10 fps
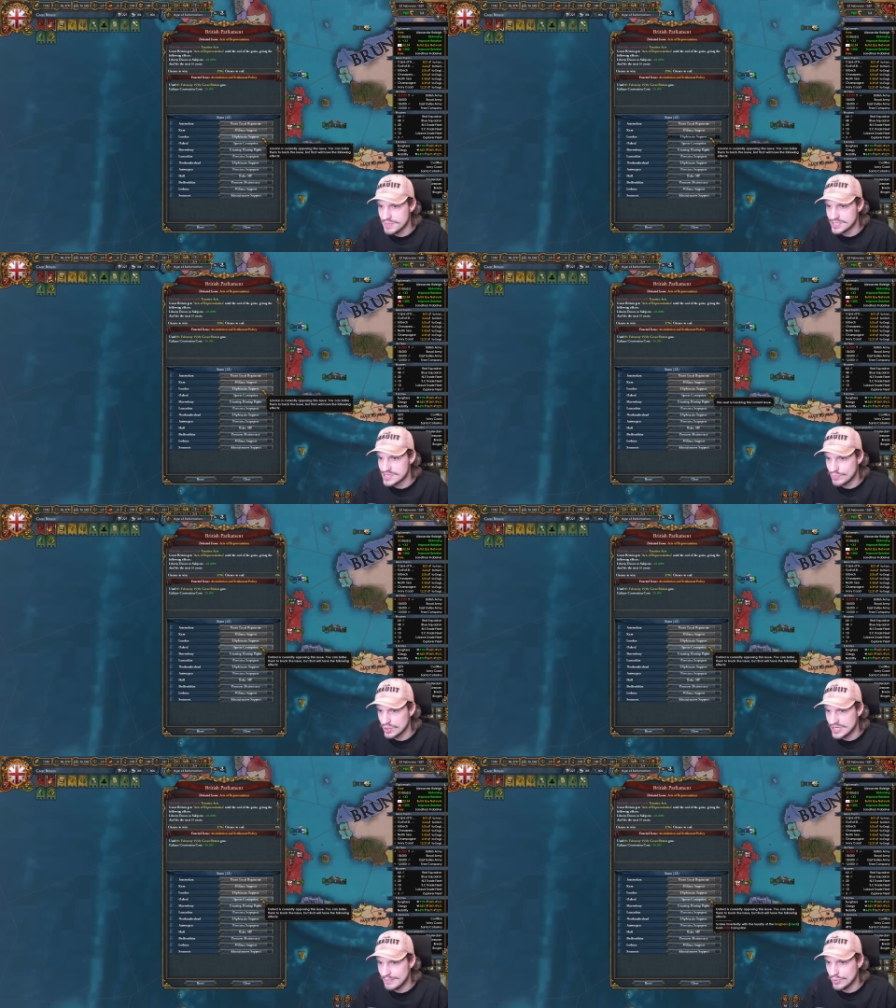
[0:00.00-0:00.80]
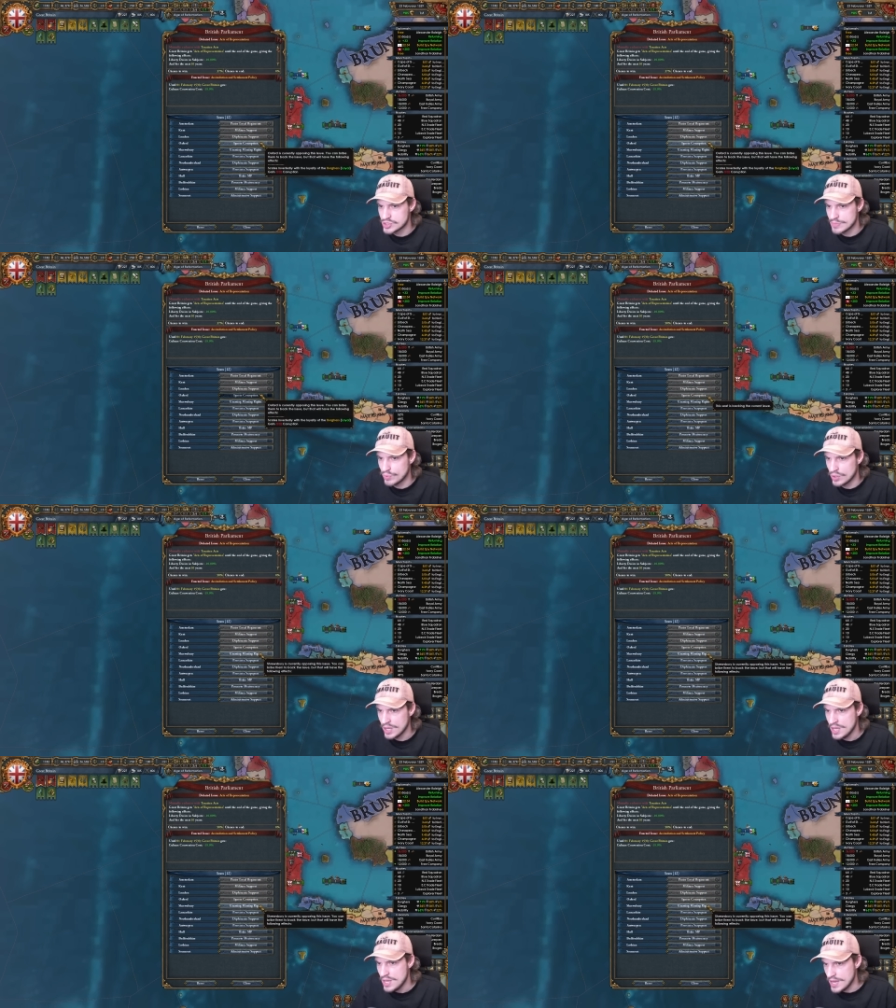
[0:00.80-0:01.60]
Mill support, Diplo support,
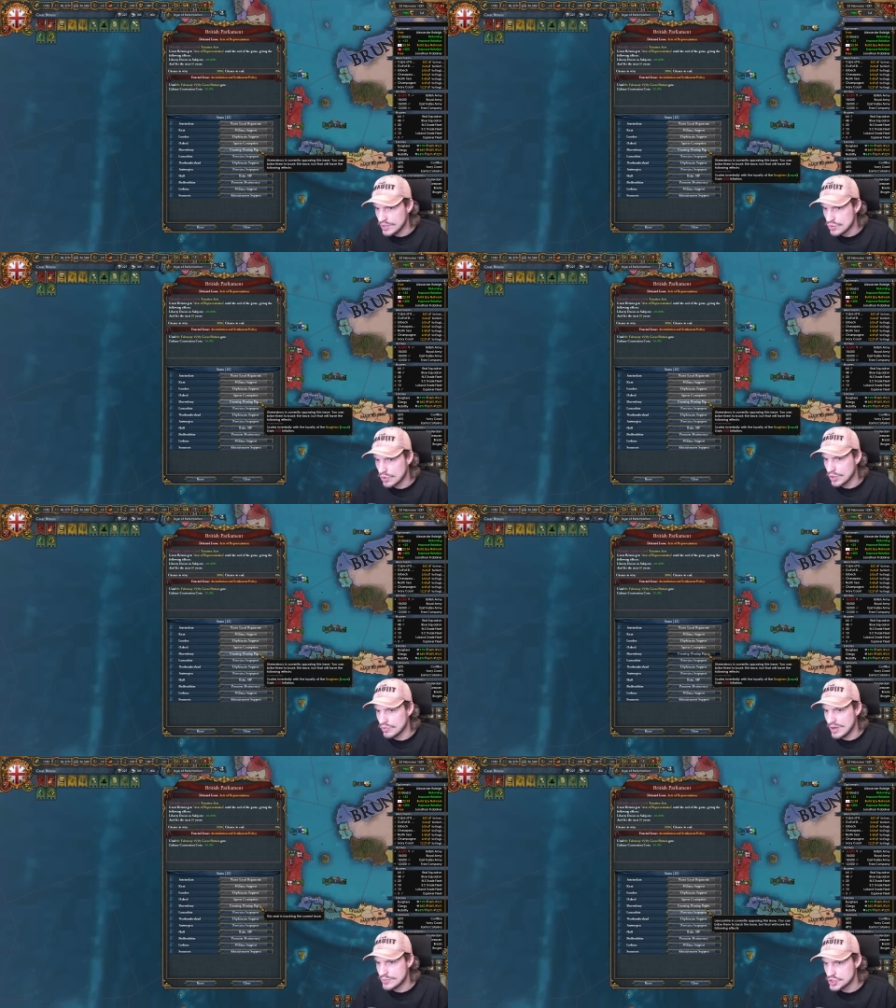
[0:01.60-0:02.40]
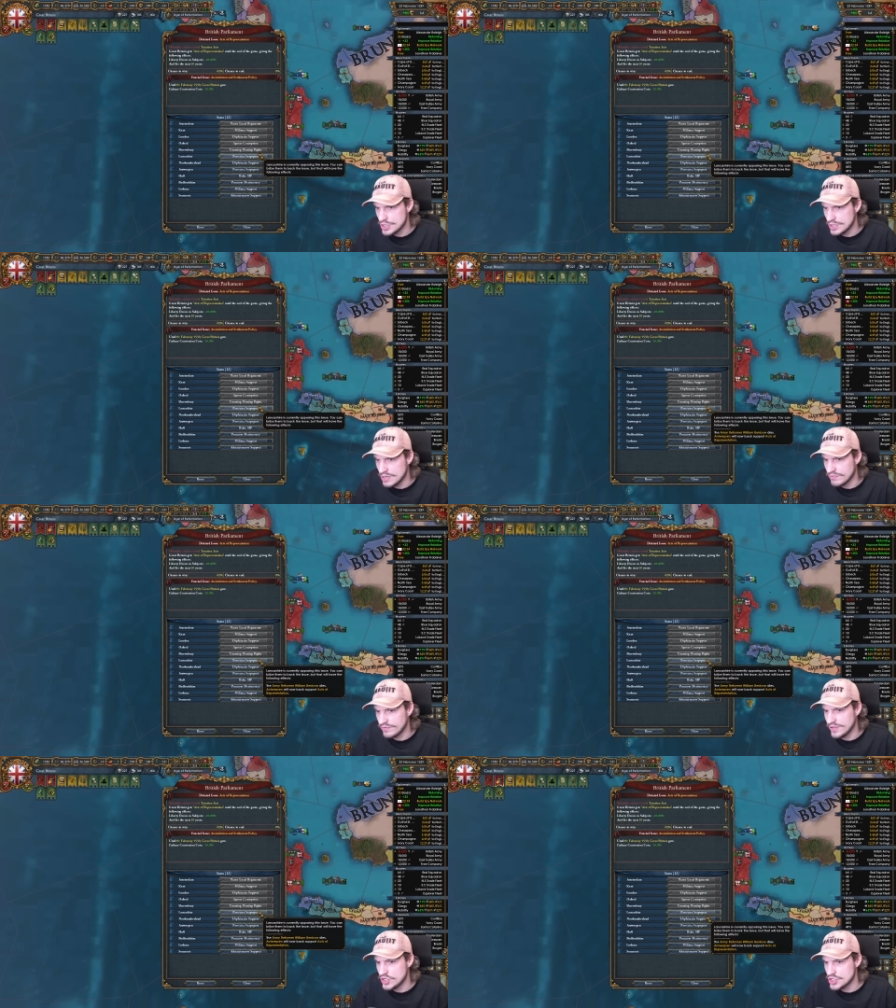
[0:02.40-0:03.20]
ignore corruption,
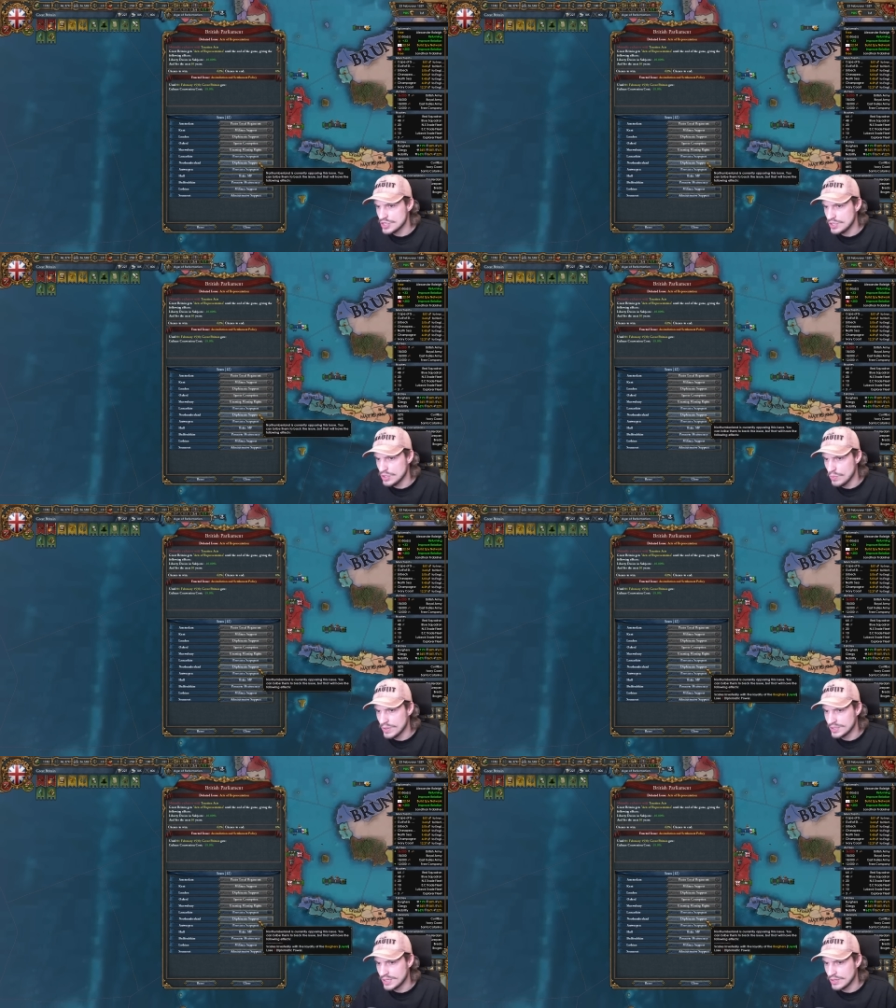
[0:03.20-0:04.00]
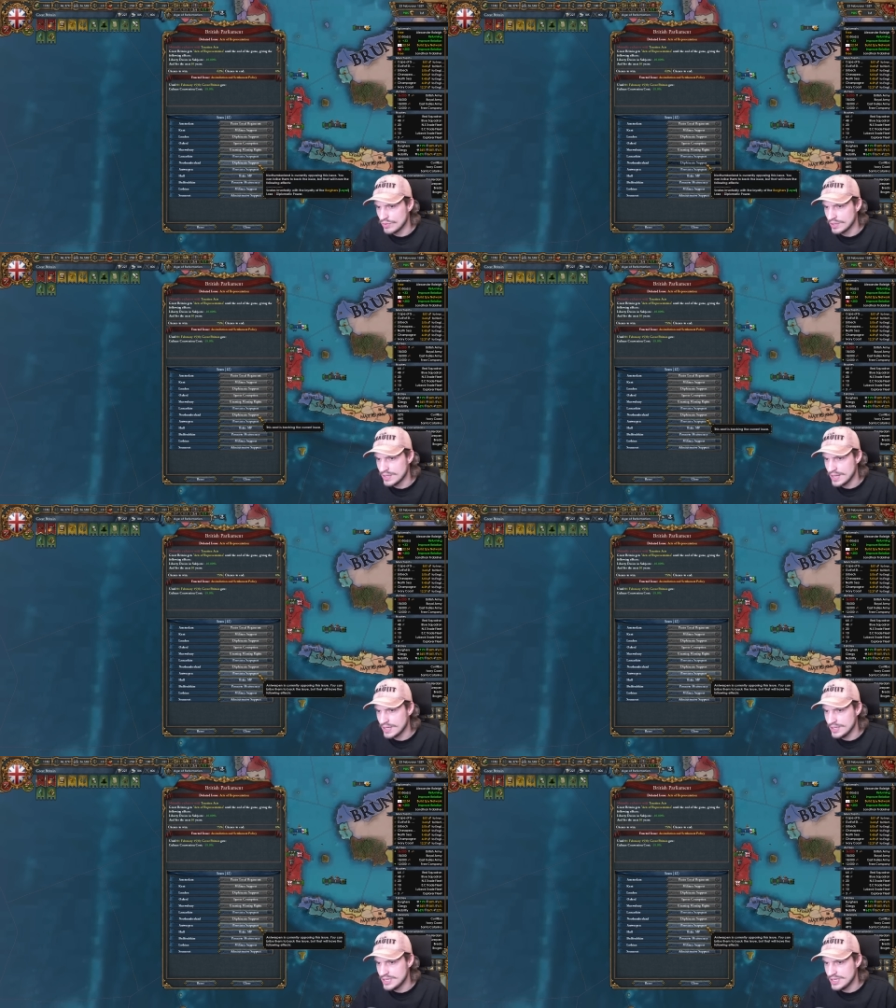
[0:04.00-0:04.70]
inflation, don't want to get rid of that guy.